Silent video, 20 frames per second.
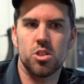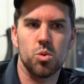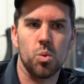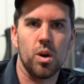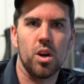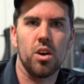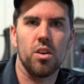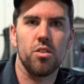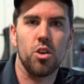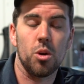
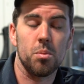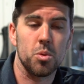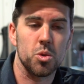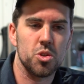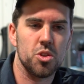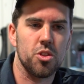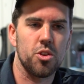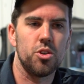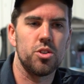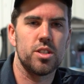12,
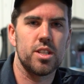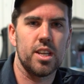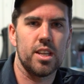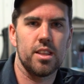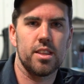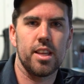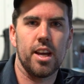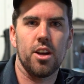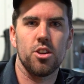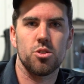almost
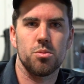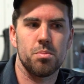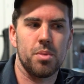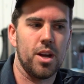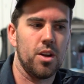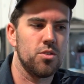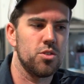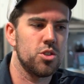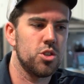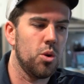13,000
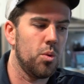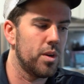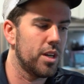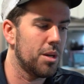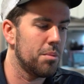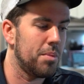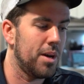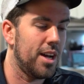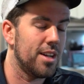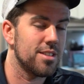pounds towing
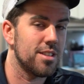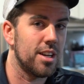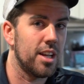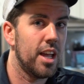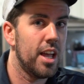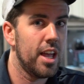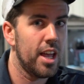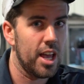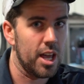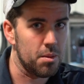capacity.
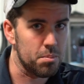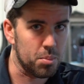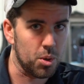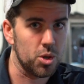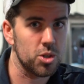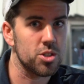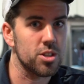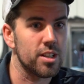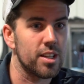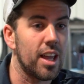And
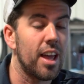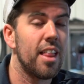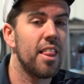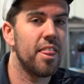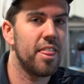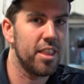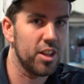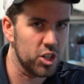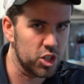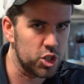personally,
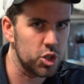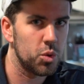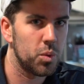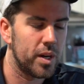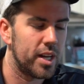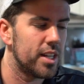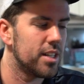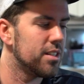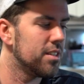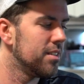they'll do
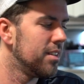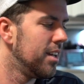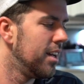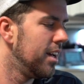it.